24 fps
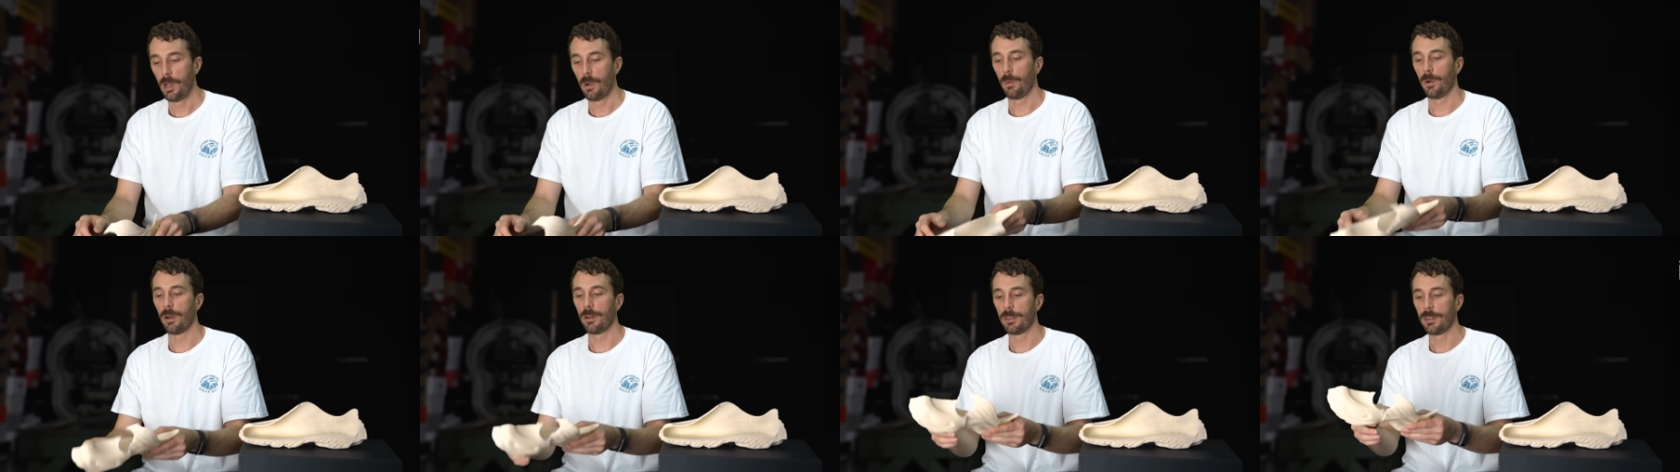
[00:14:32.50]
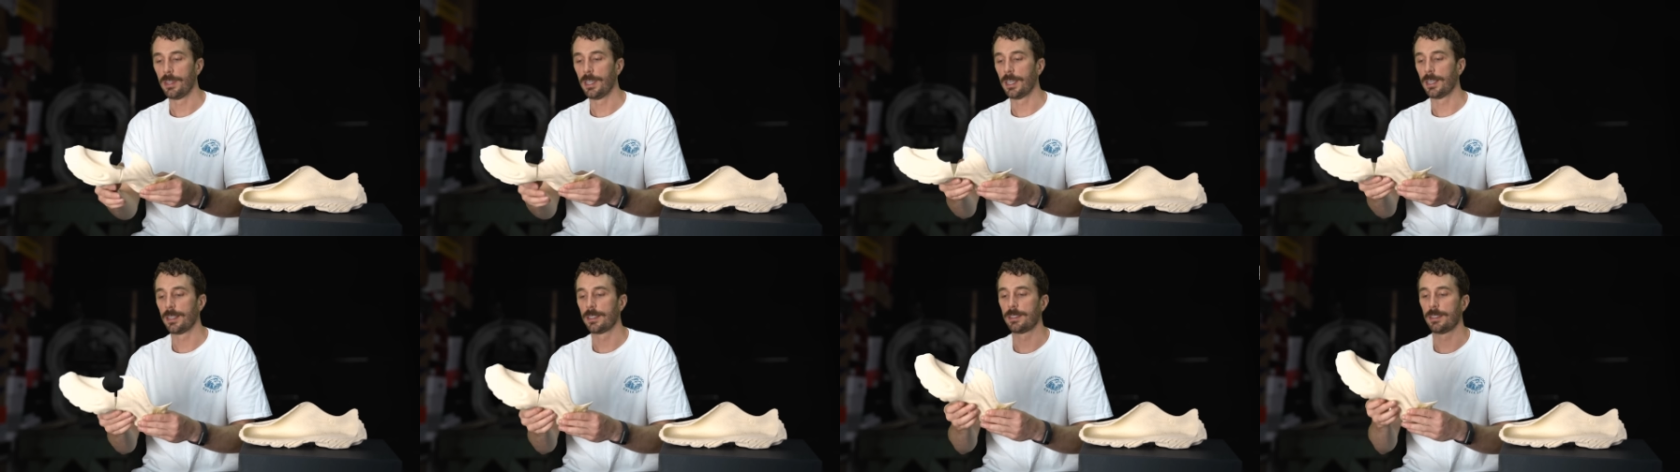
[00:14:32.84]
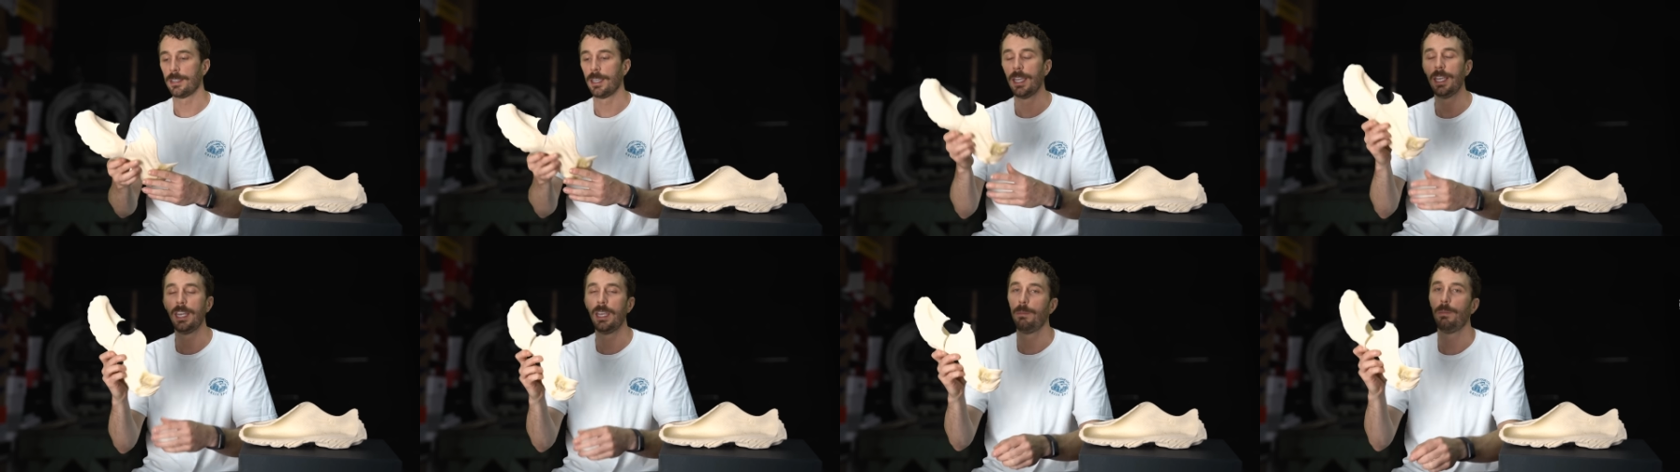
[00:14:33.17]
where
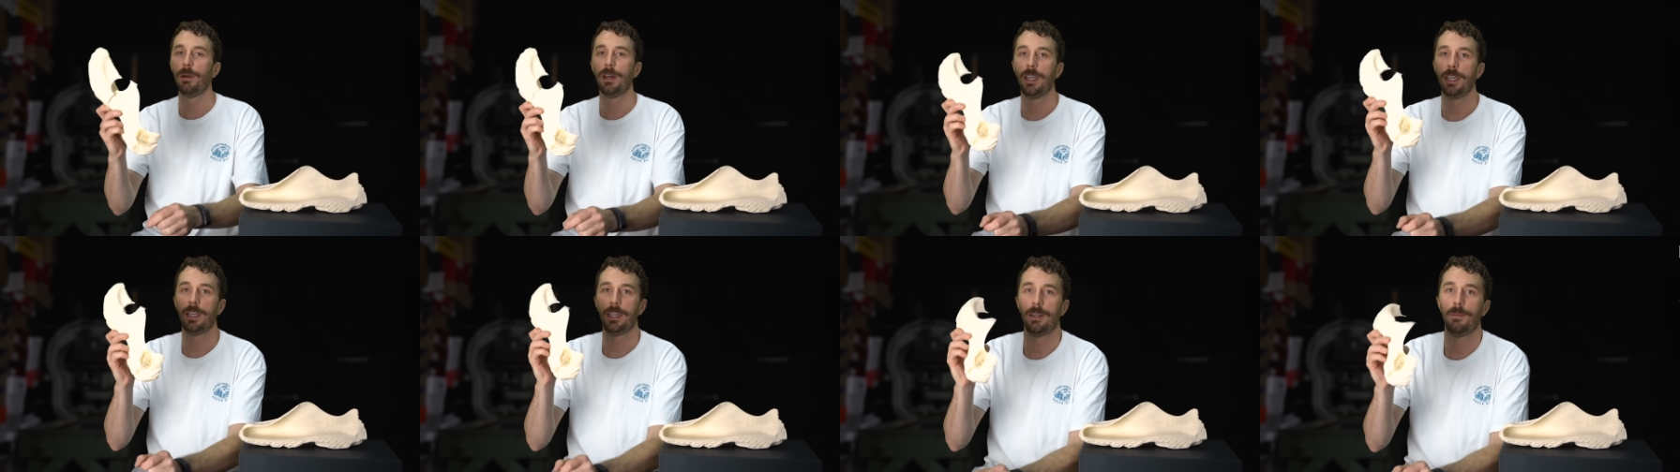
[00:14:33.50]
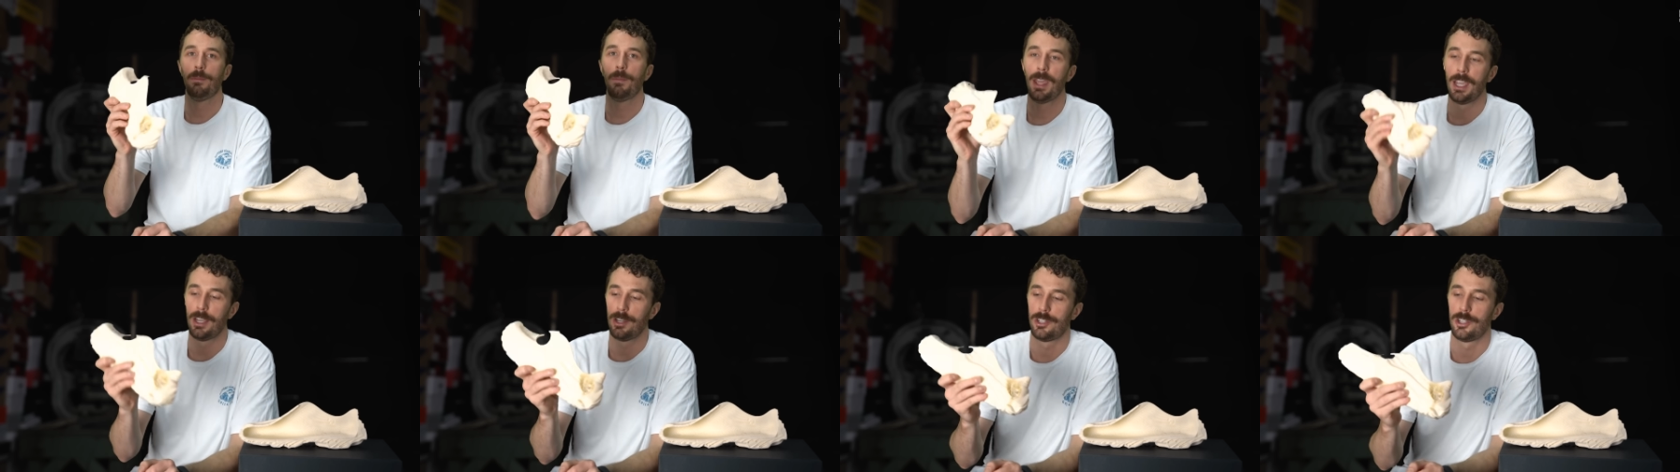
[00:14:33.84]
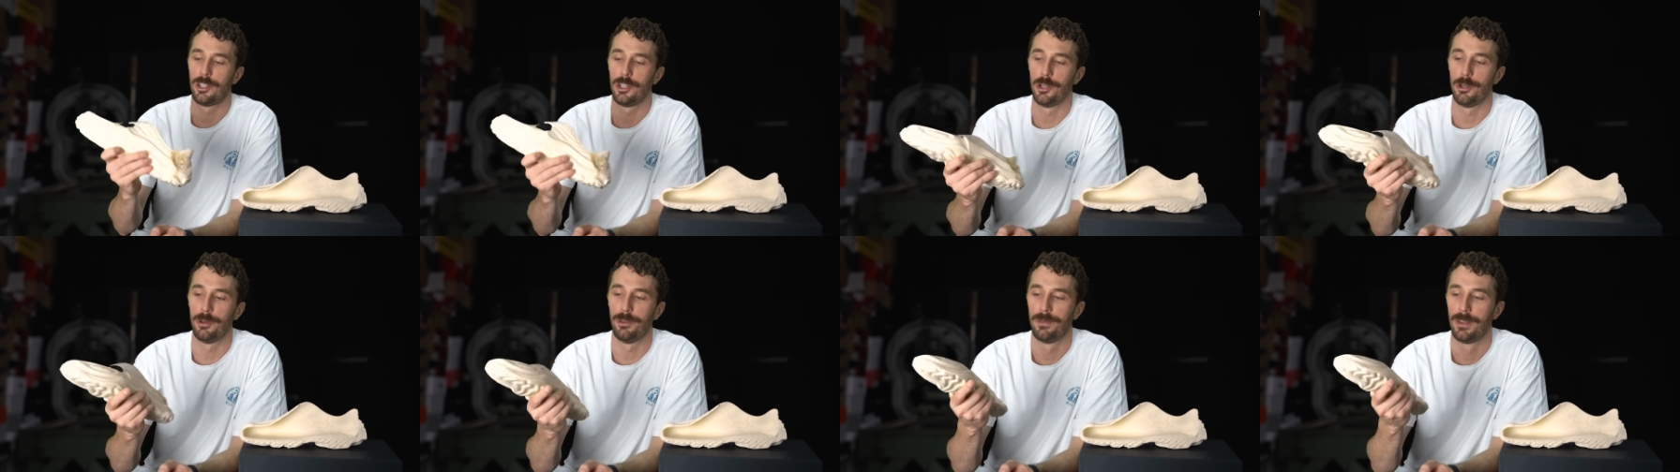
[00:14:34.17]
this, anybody can make a
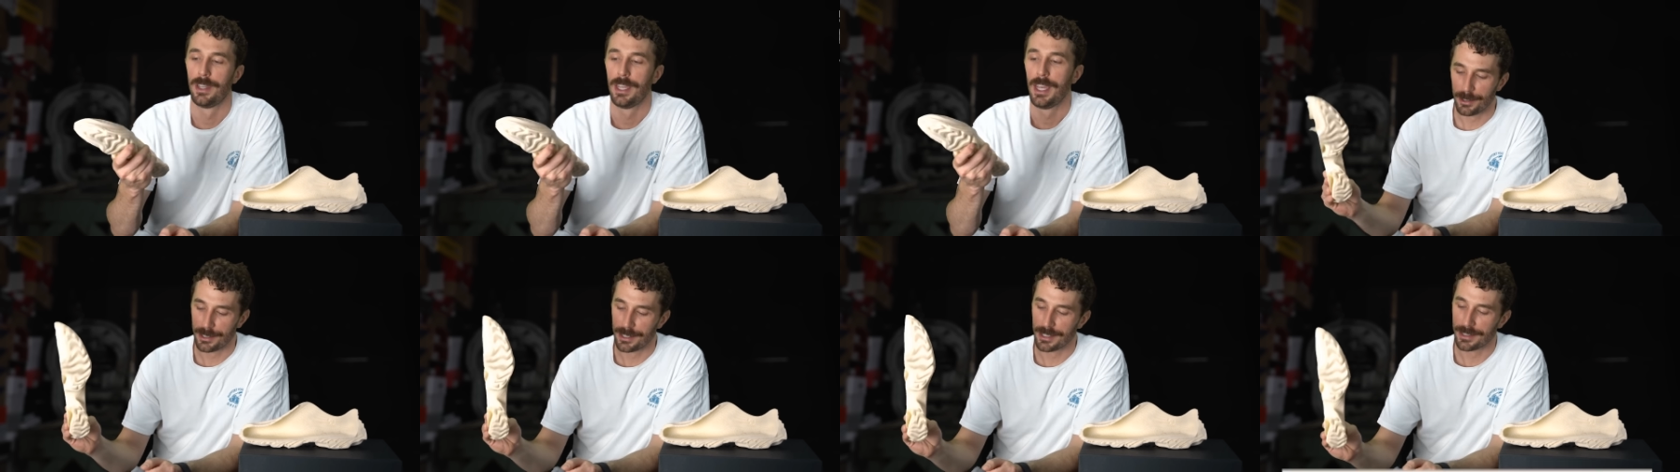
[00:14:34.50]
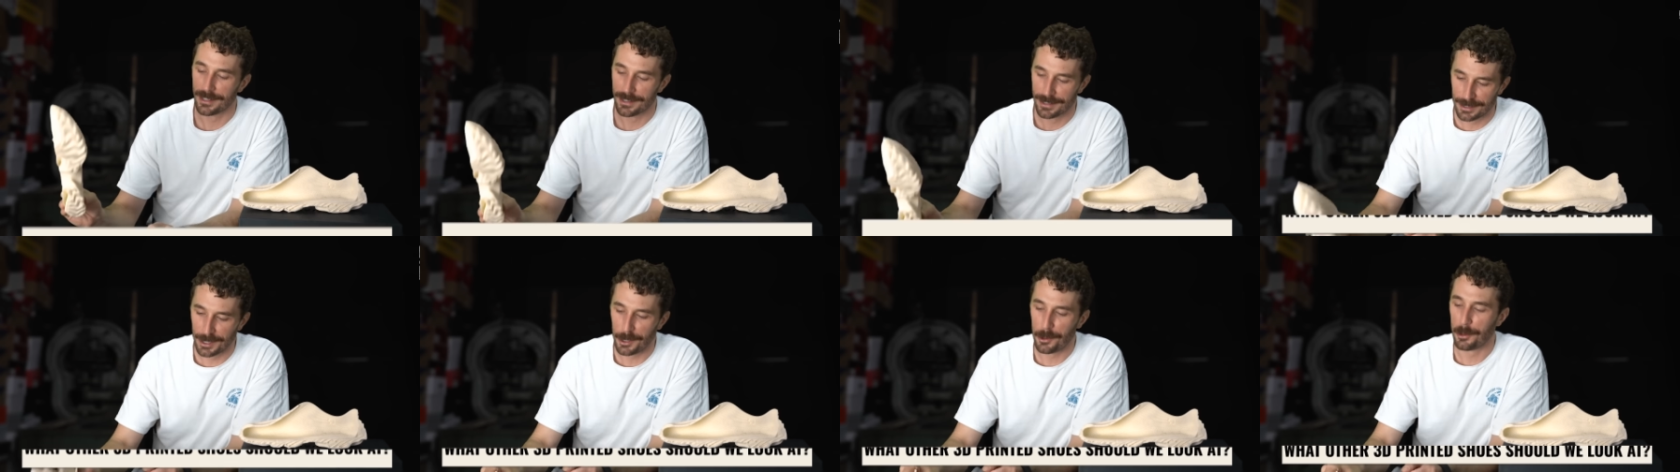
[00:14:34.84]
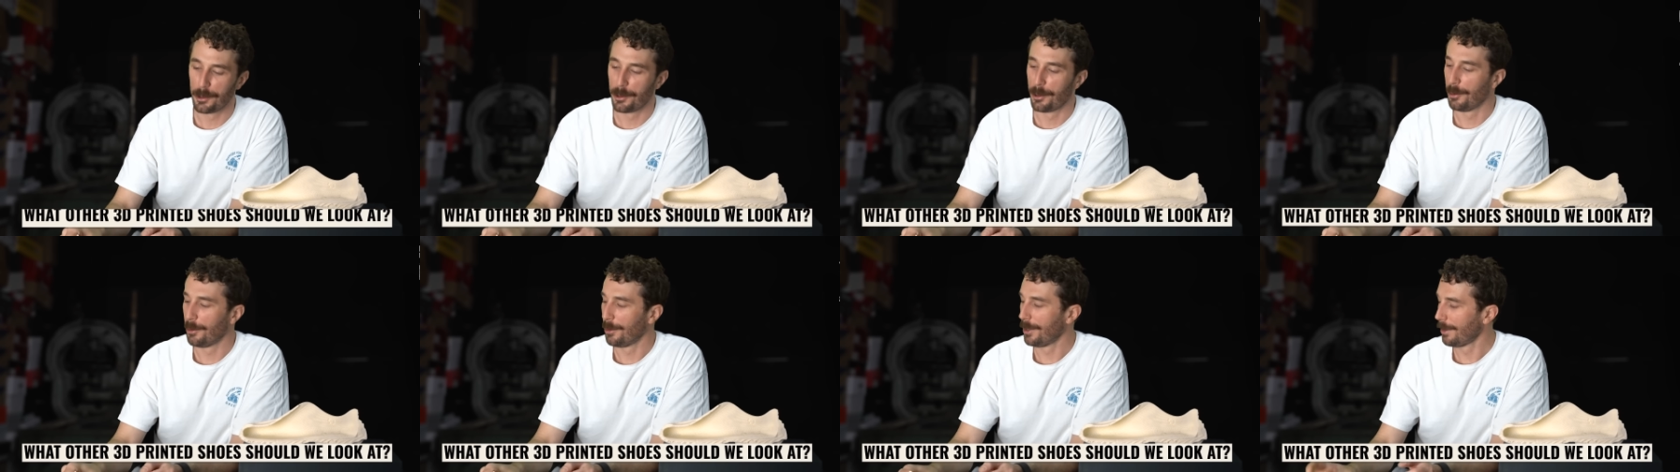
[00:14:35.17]
shoe, which is so
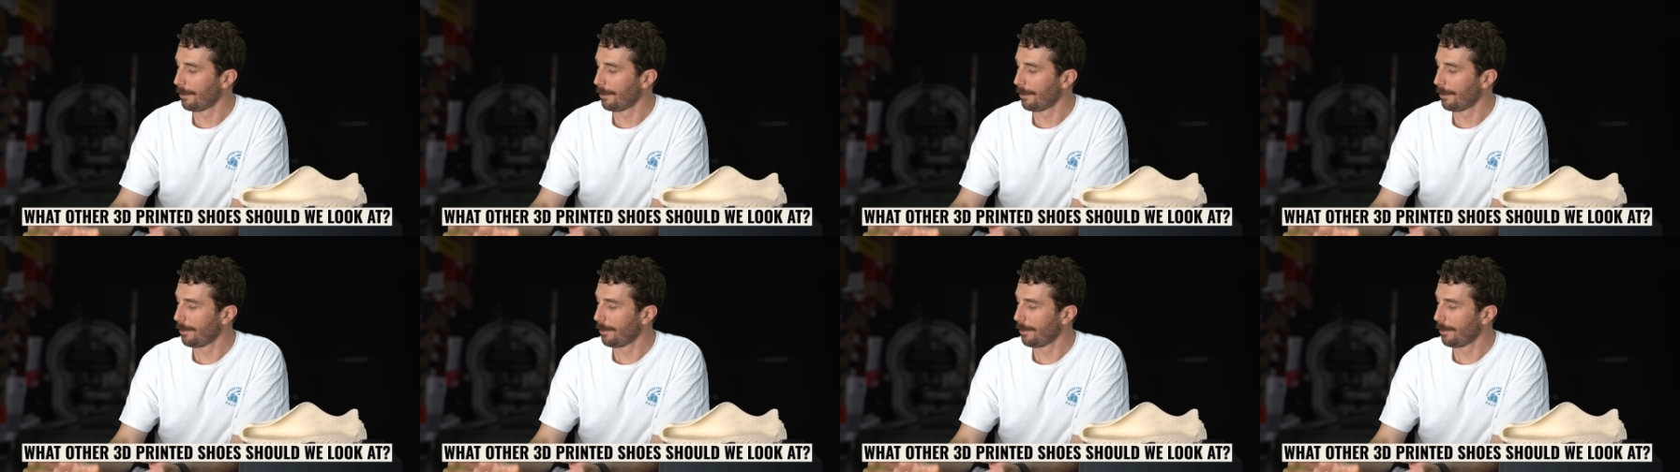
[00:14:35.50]
cool.